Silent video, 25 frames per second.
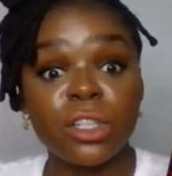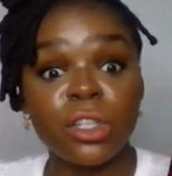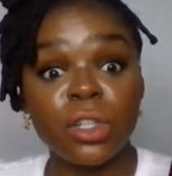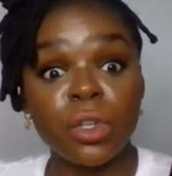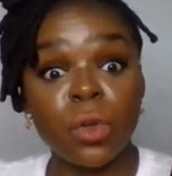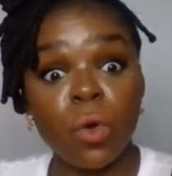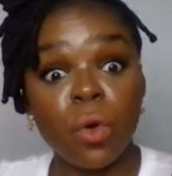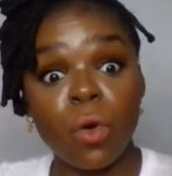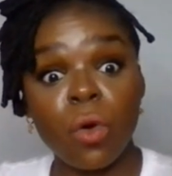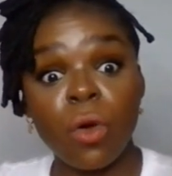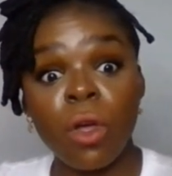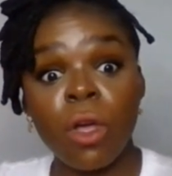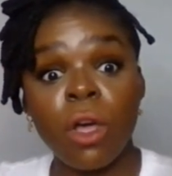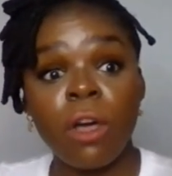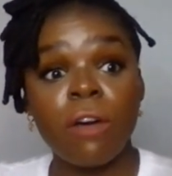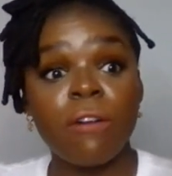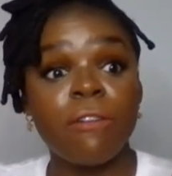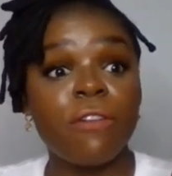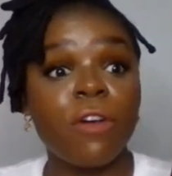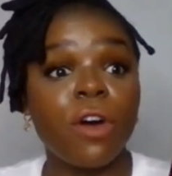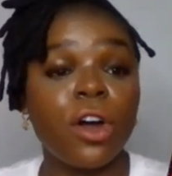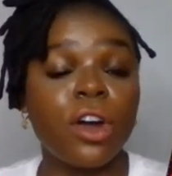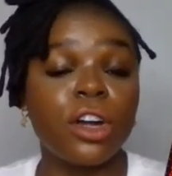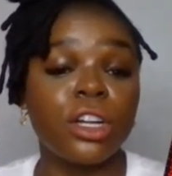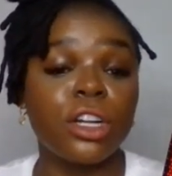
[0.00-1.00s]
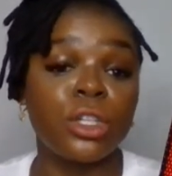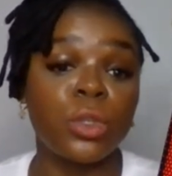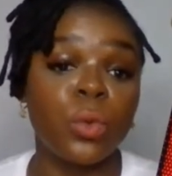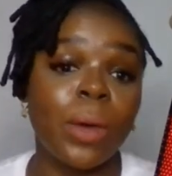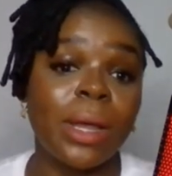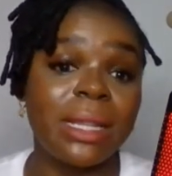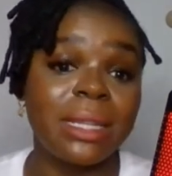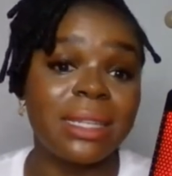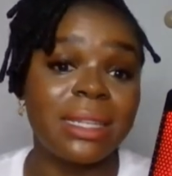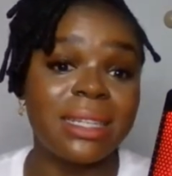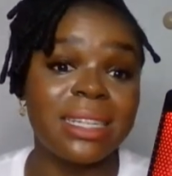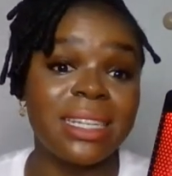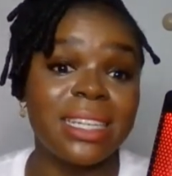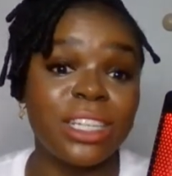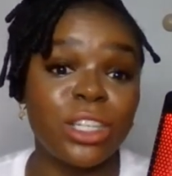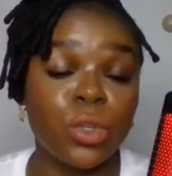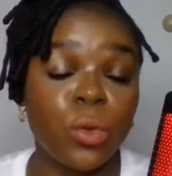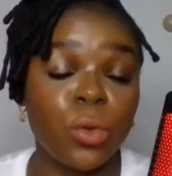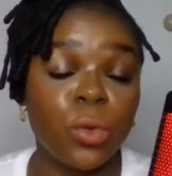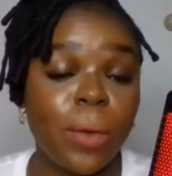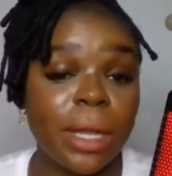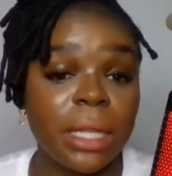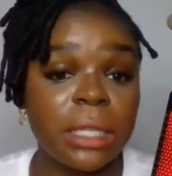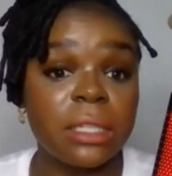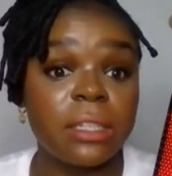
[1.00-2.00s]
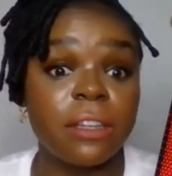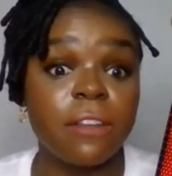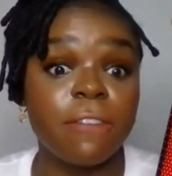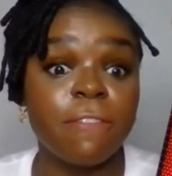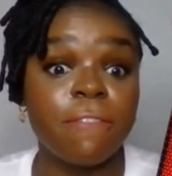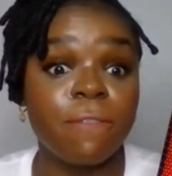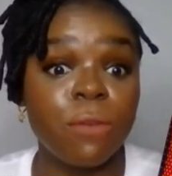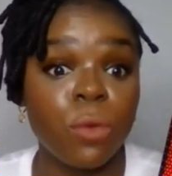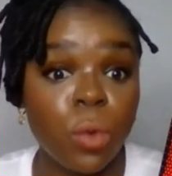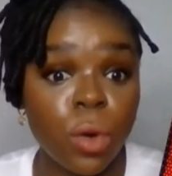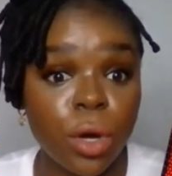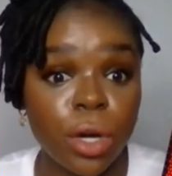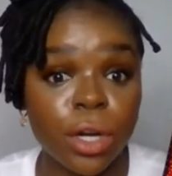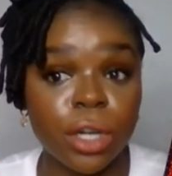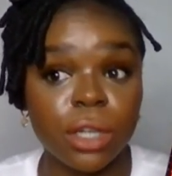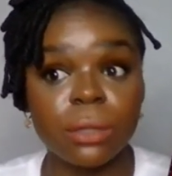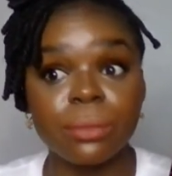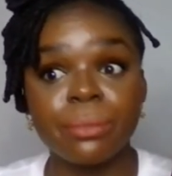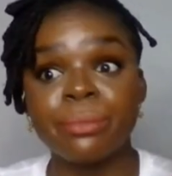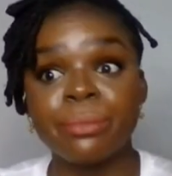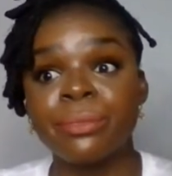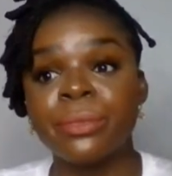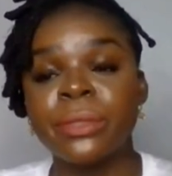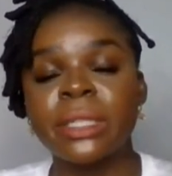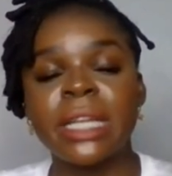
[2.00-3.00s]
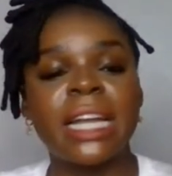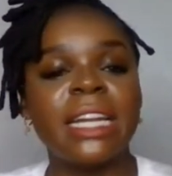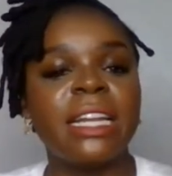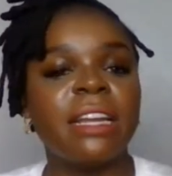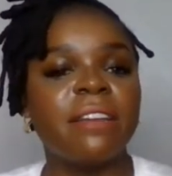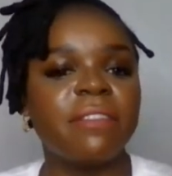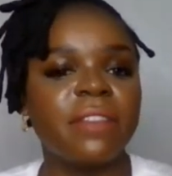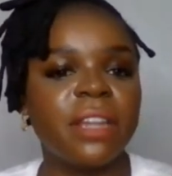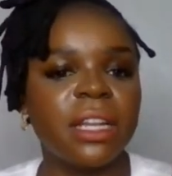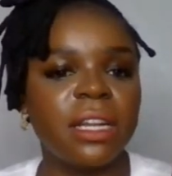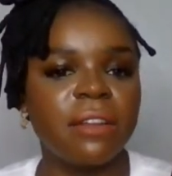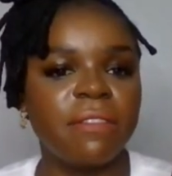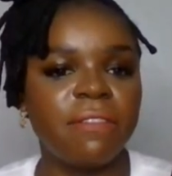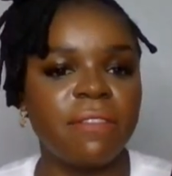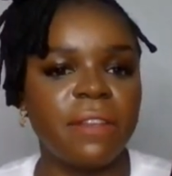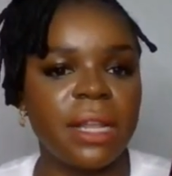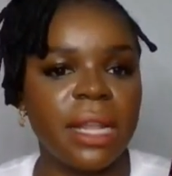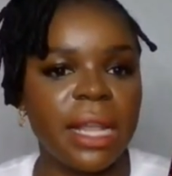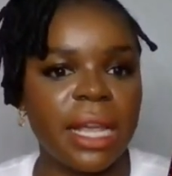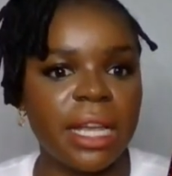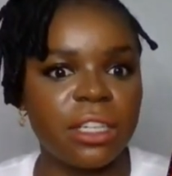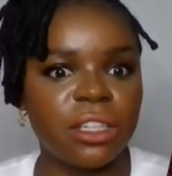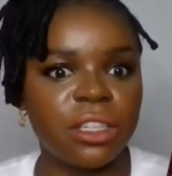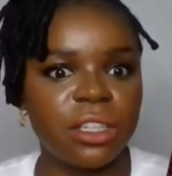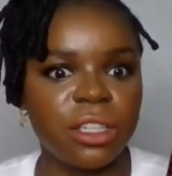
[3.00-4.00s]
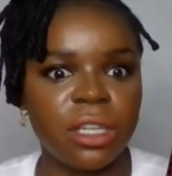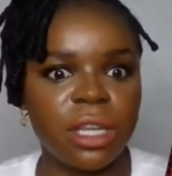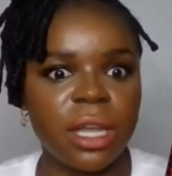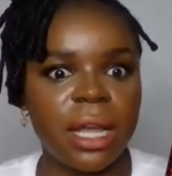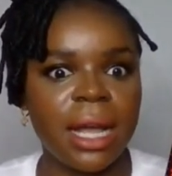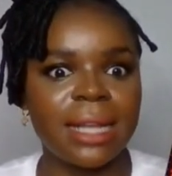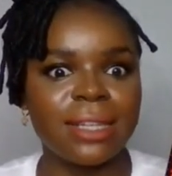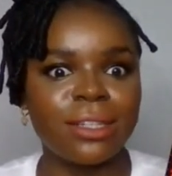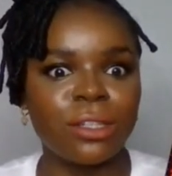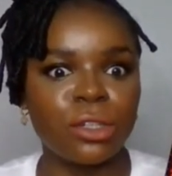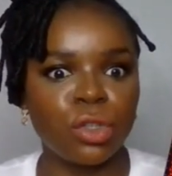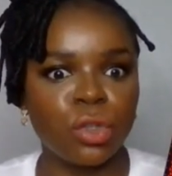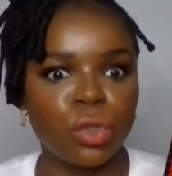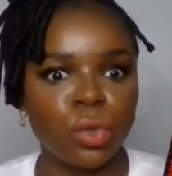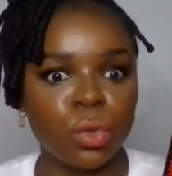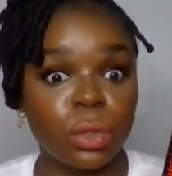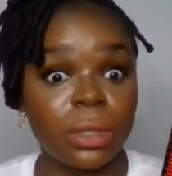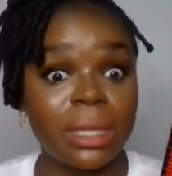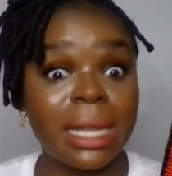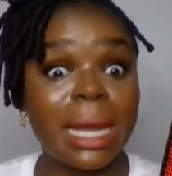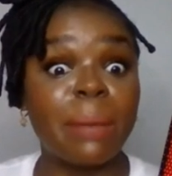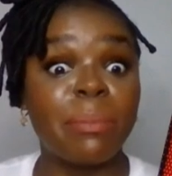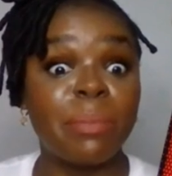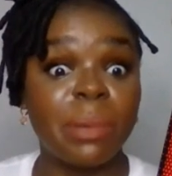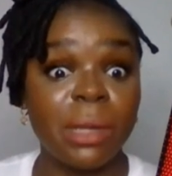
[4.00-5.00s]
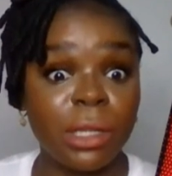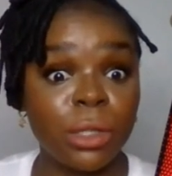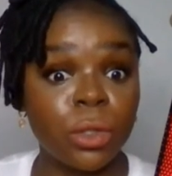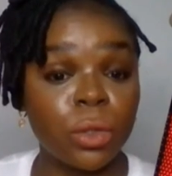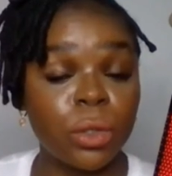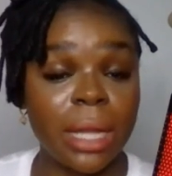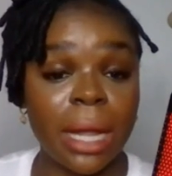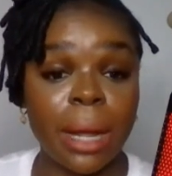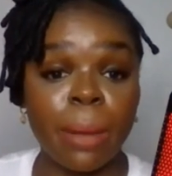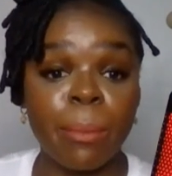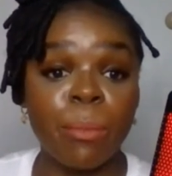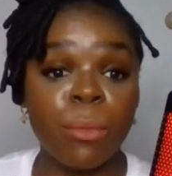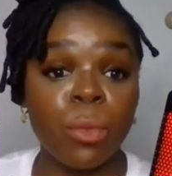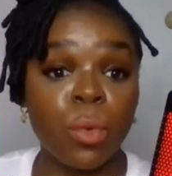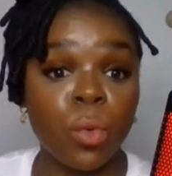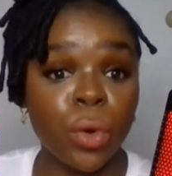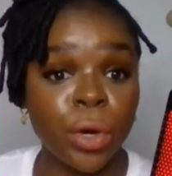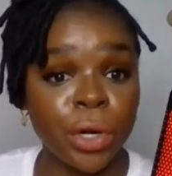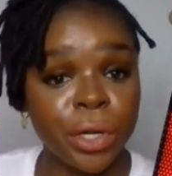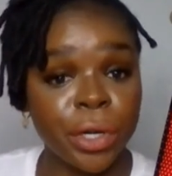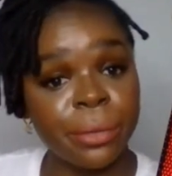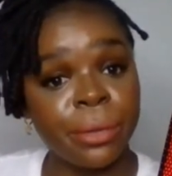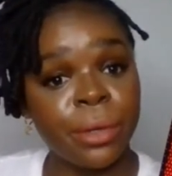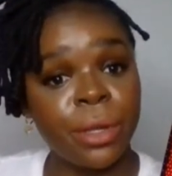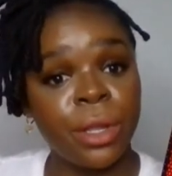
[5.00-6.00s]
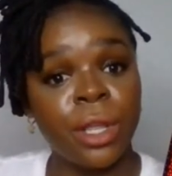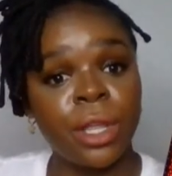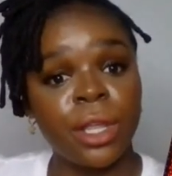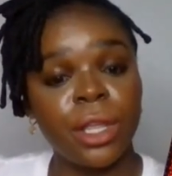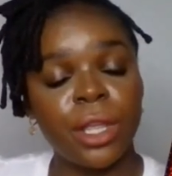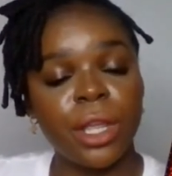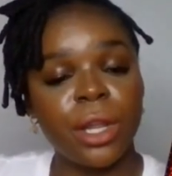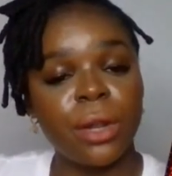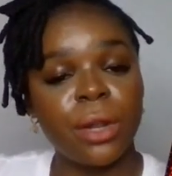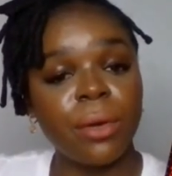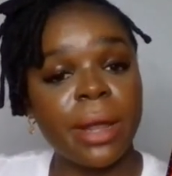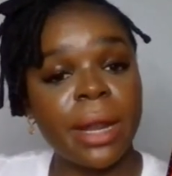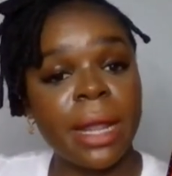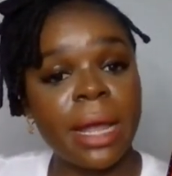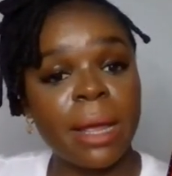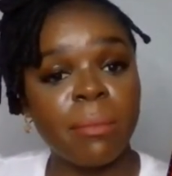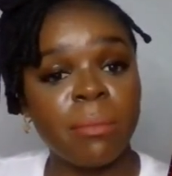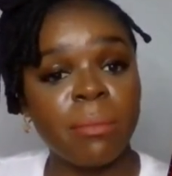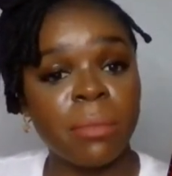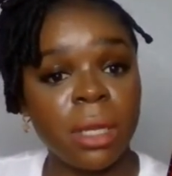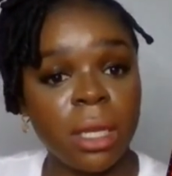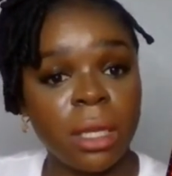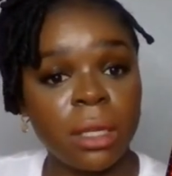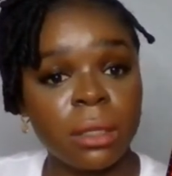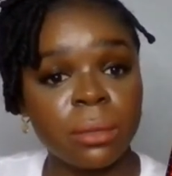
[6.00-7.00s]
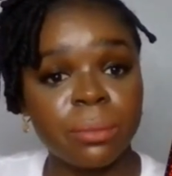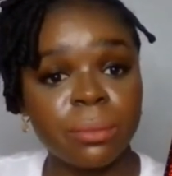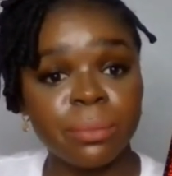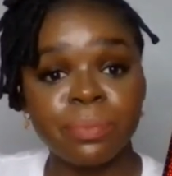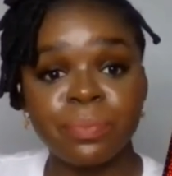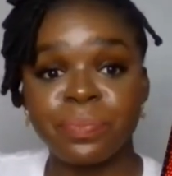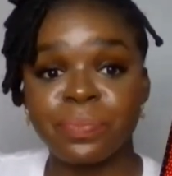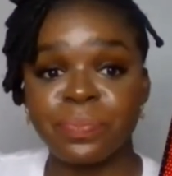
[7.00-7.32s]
So for 2024, I definitely feel like she has to tap into that more. You know what I mean?